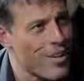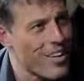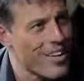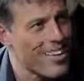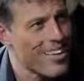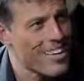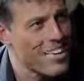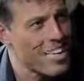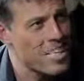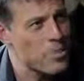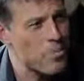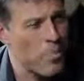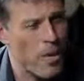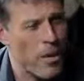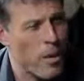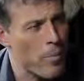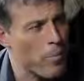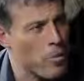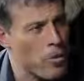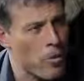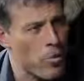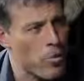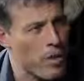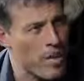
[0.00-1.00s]
He's put up
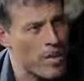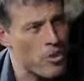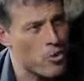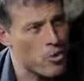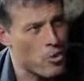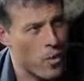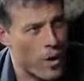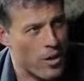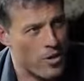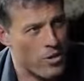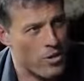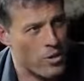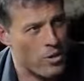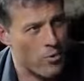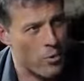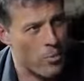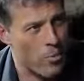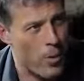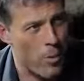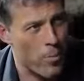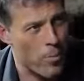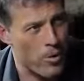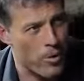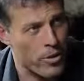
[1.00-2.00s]
a unique structure where
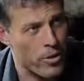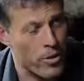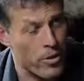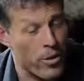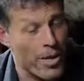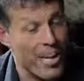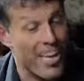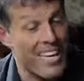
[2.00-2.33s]
people can do it.